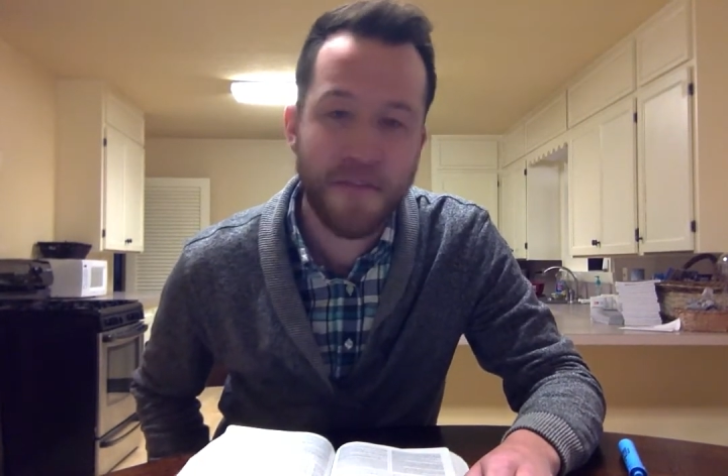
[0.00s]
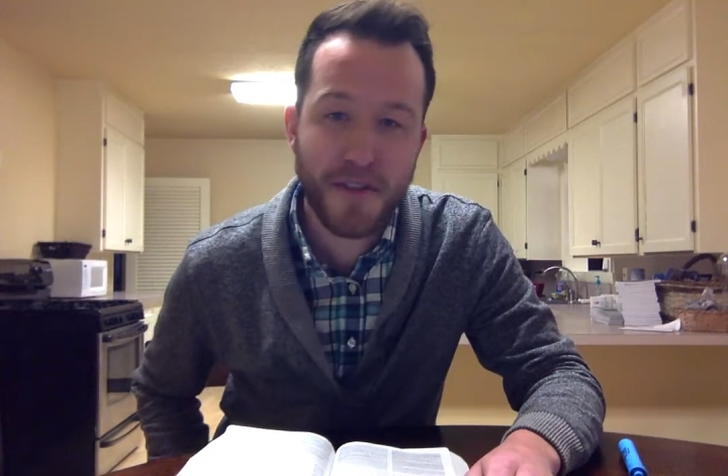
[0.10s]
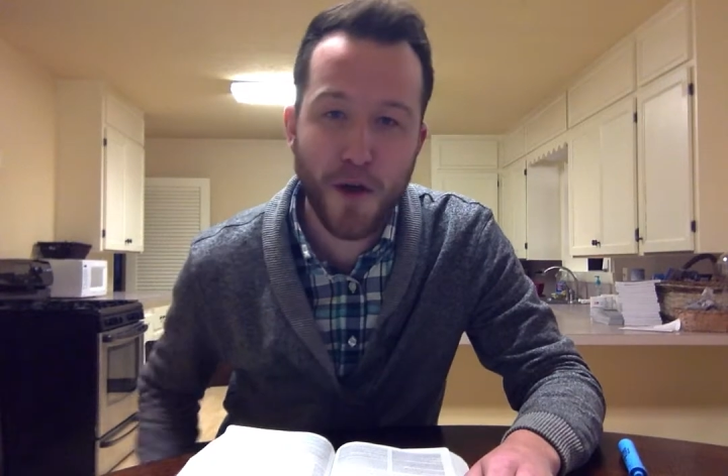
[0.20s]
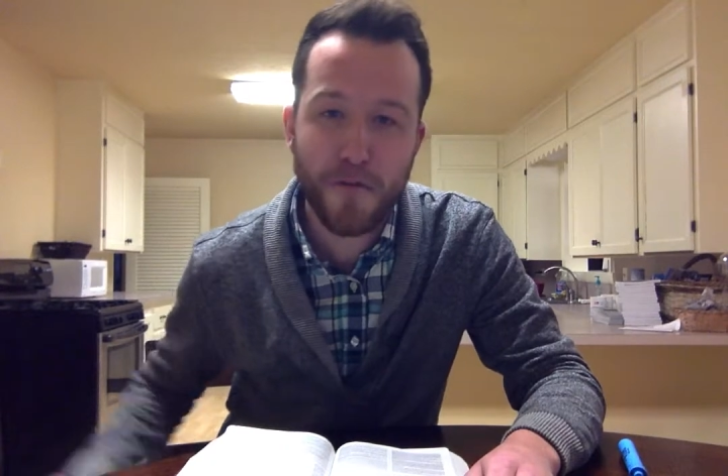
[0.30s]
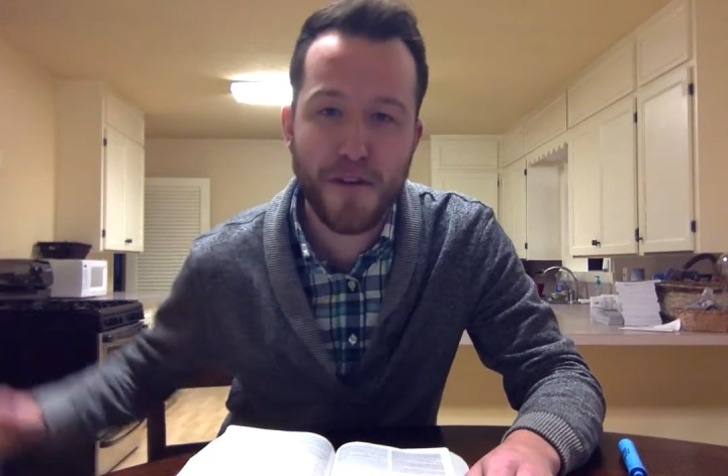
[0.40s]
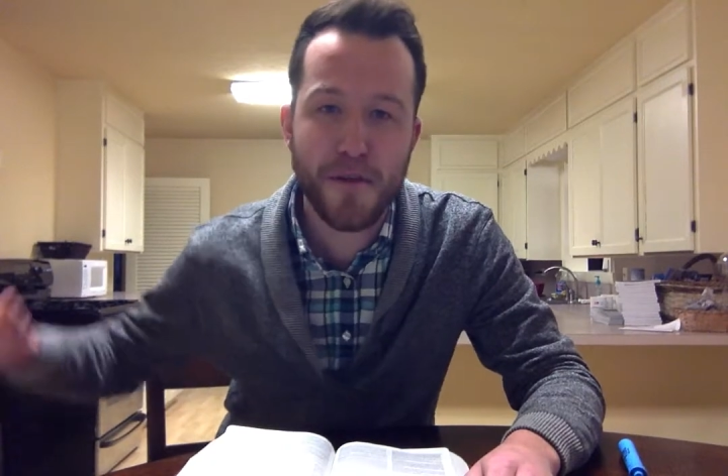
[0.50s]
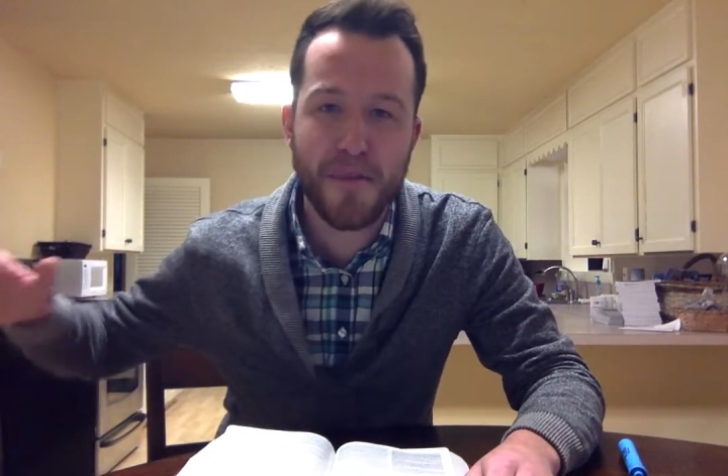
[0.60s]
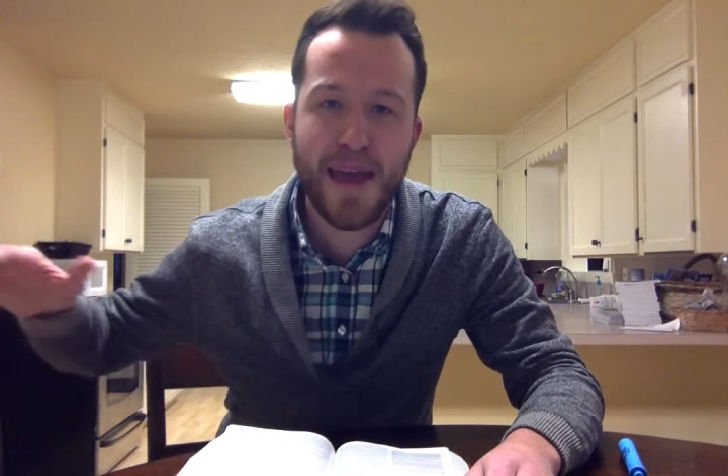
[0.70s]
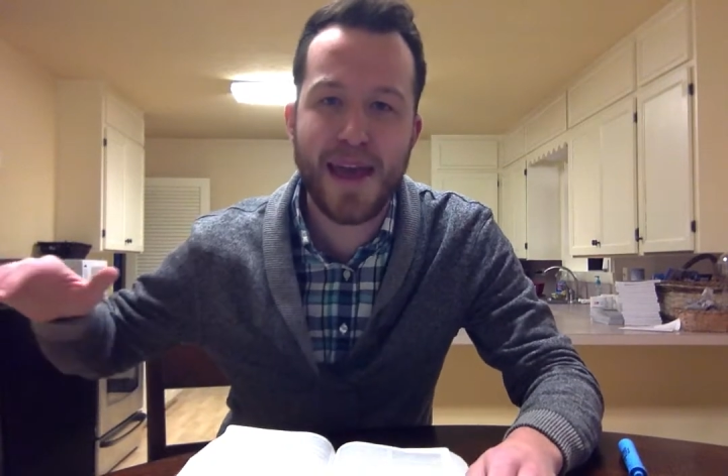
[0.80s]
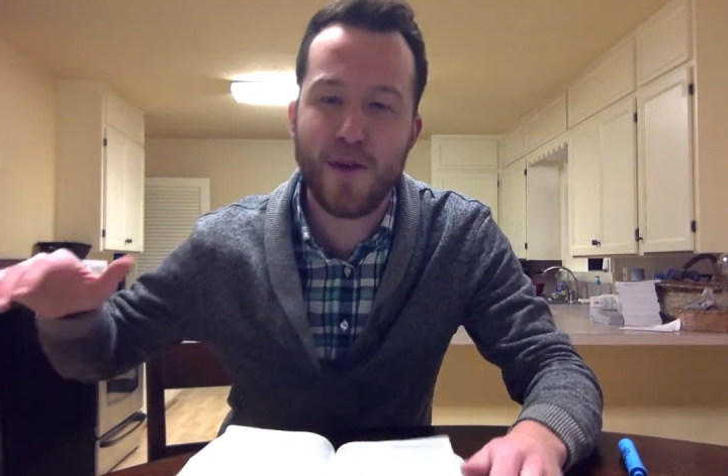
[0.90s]
Don't fear
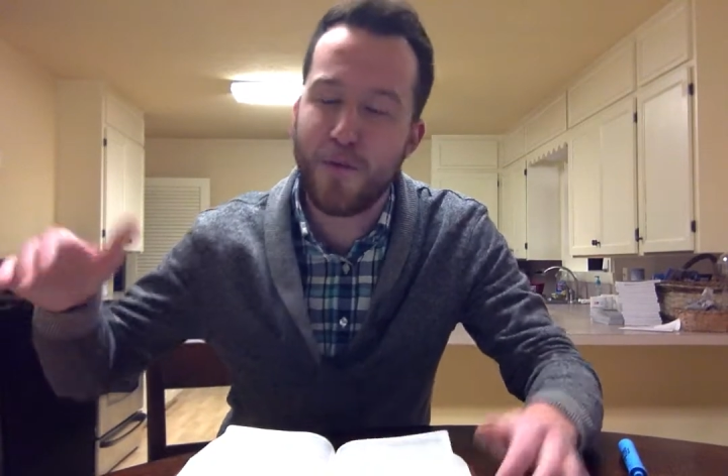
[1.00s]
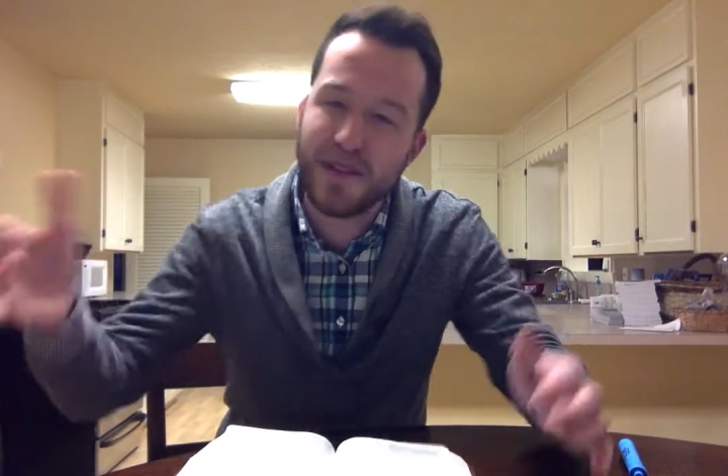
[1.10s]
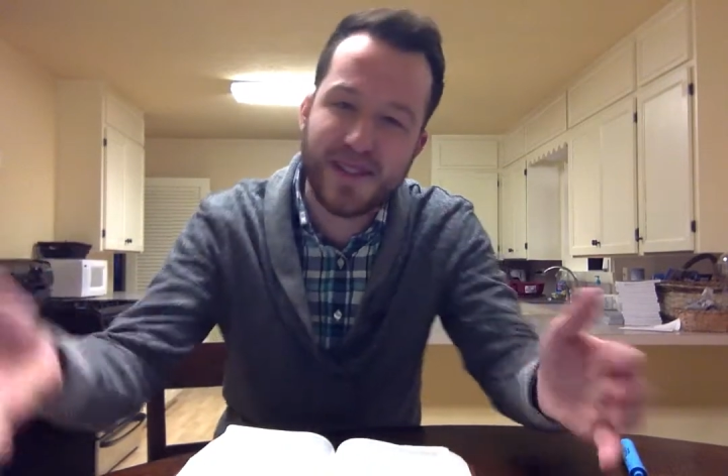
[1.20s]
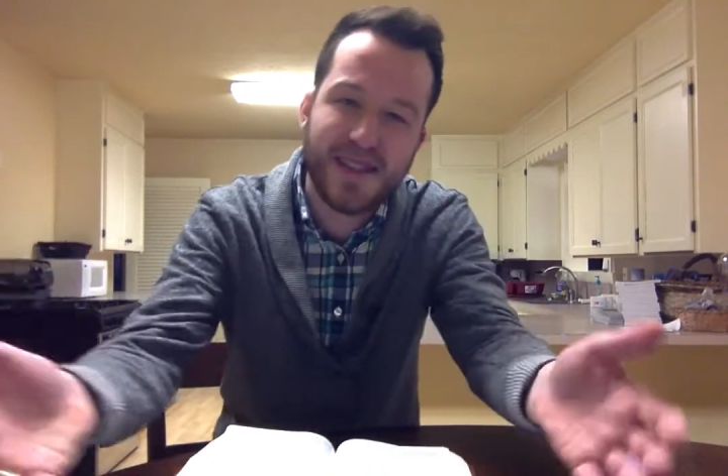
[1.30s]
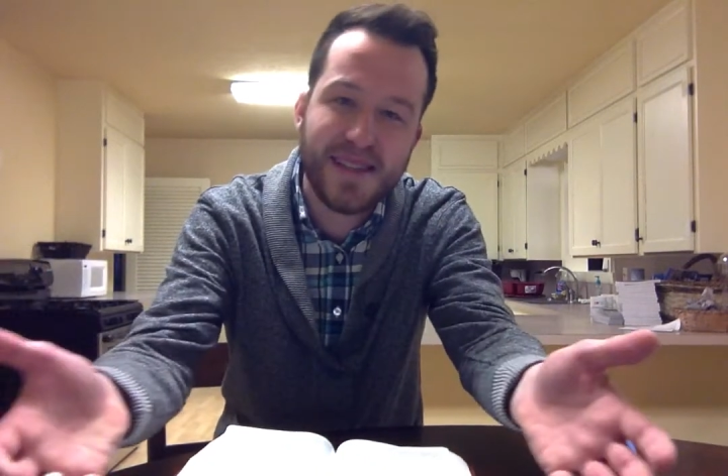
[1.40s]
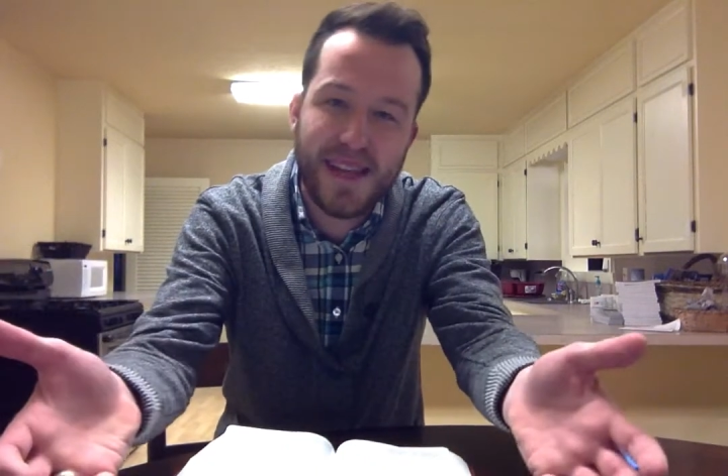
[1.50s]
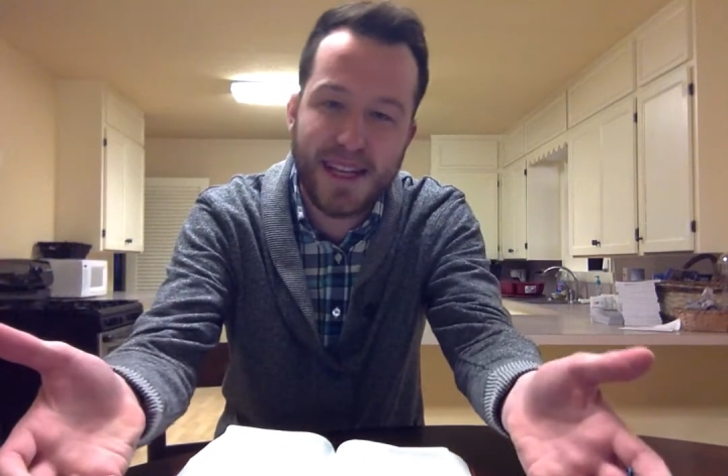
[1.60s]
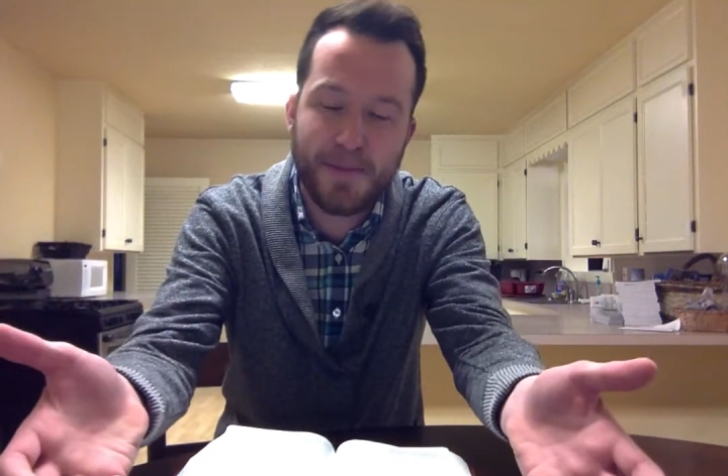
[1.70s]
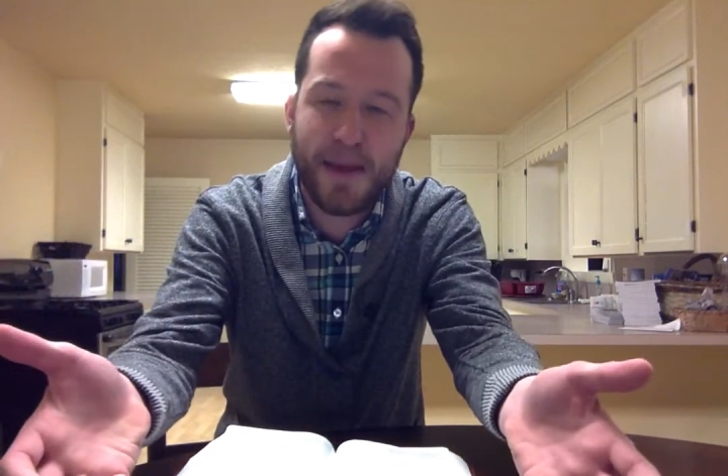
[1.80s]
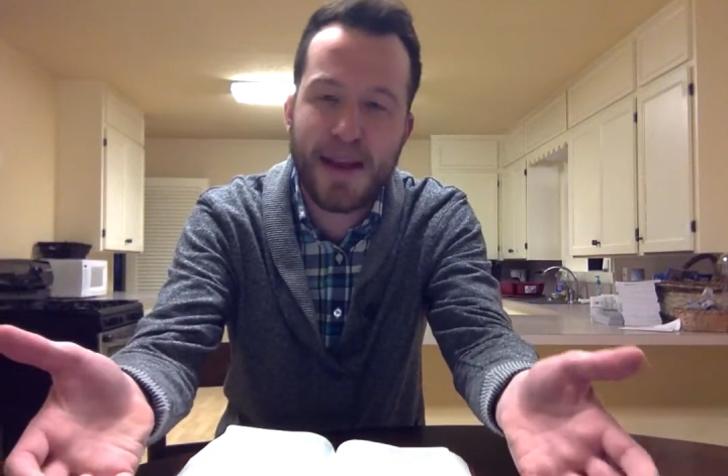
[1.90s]
man who puts these
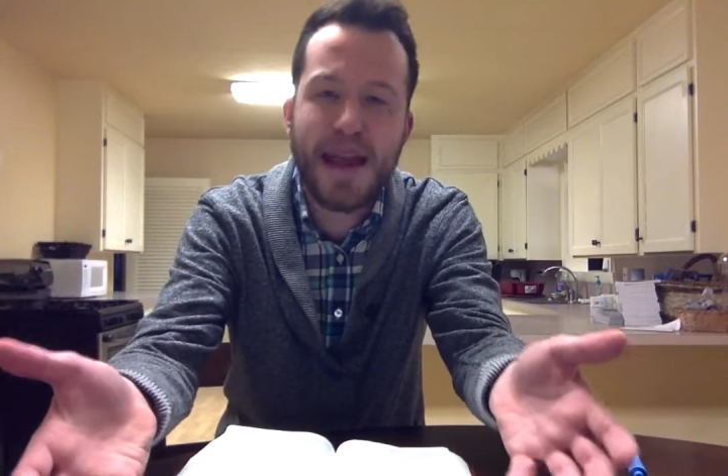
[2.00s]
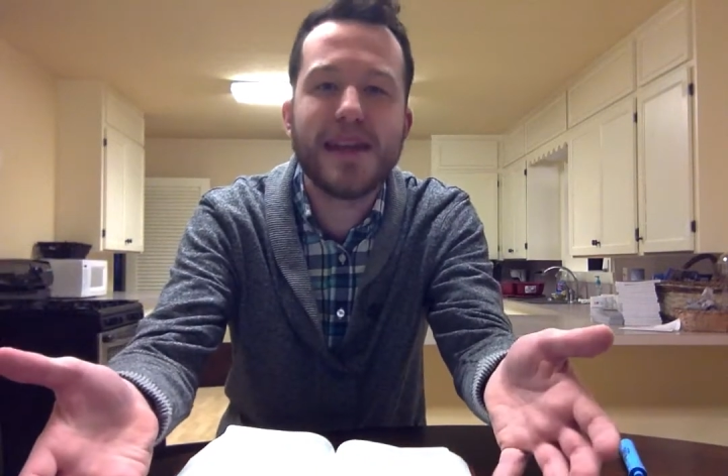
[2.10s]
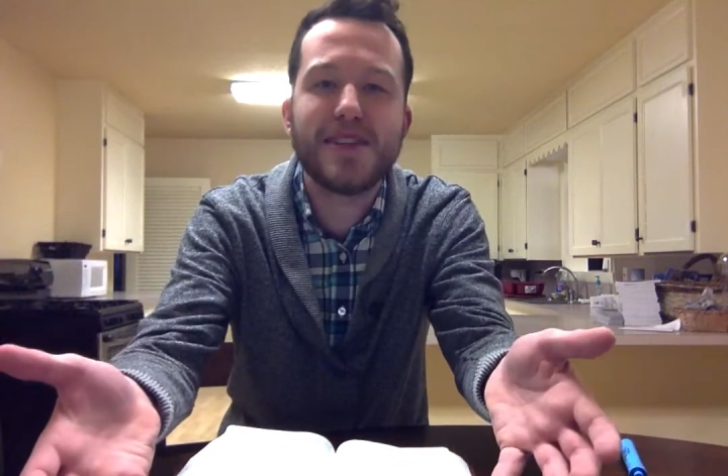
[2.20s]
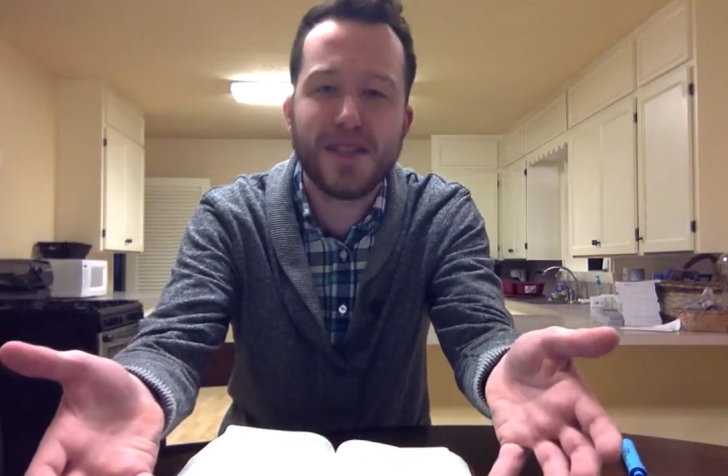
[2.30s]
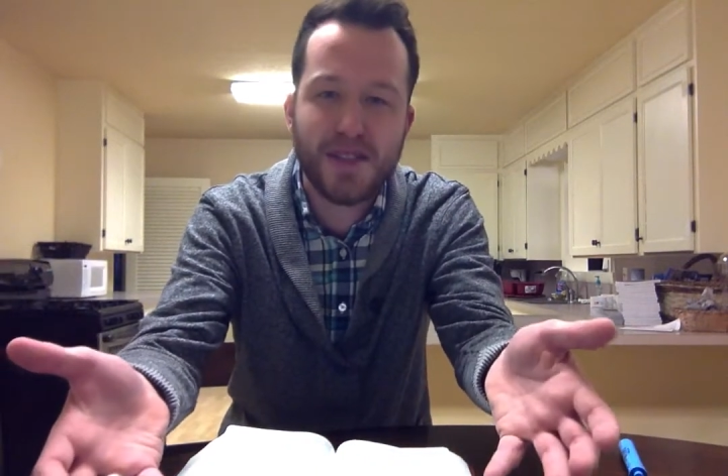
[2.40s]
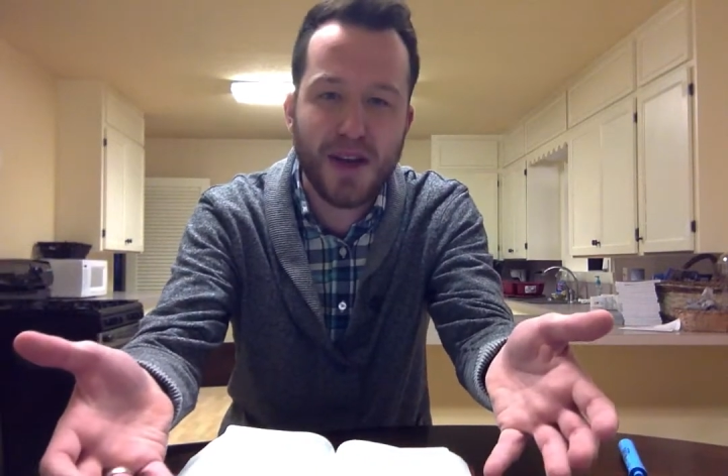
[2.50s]
expectations